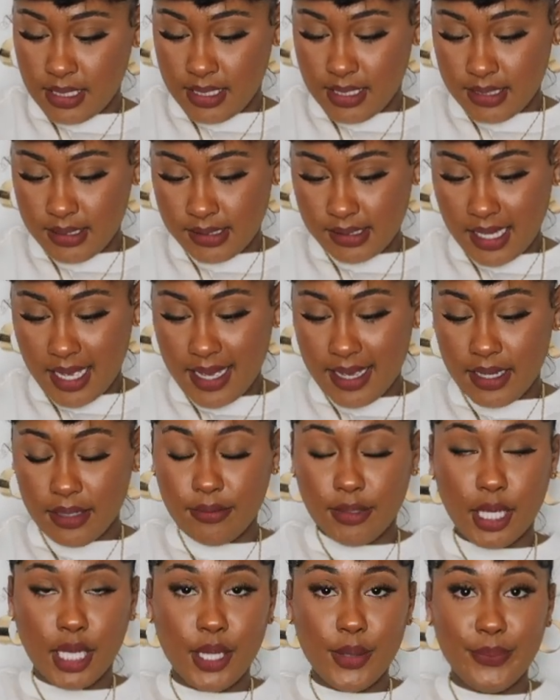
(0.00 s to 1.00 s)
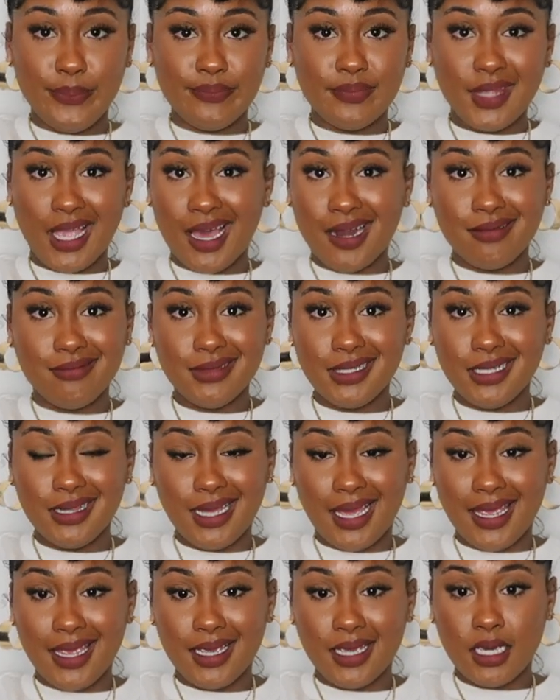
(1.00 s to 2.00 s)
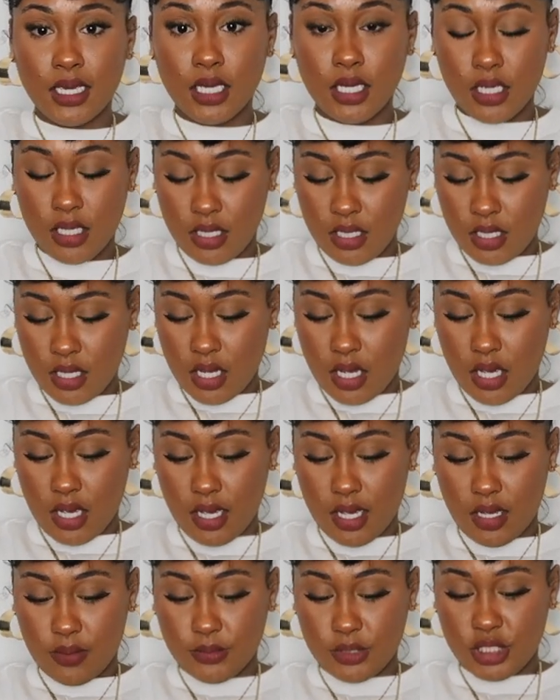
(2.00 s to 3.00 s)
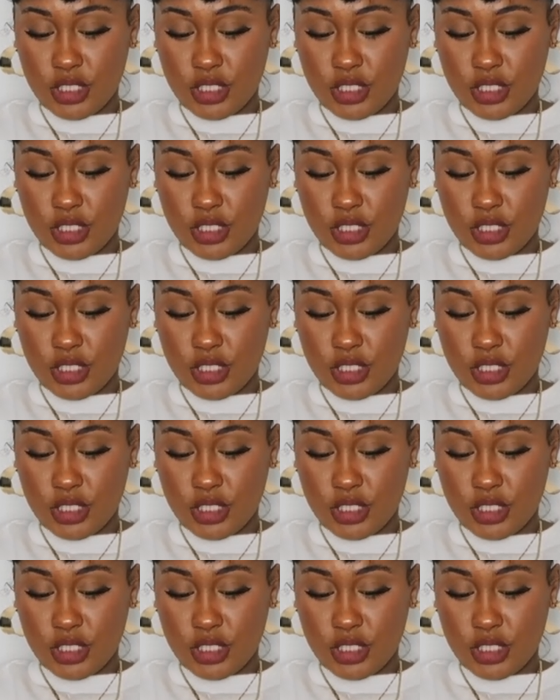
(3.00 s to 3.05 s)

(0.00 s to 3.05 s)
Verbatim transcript: inside yep i don't really like um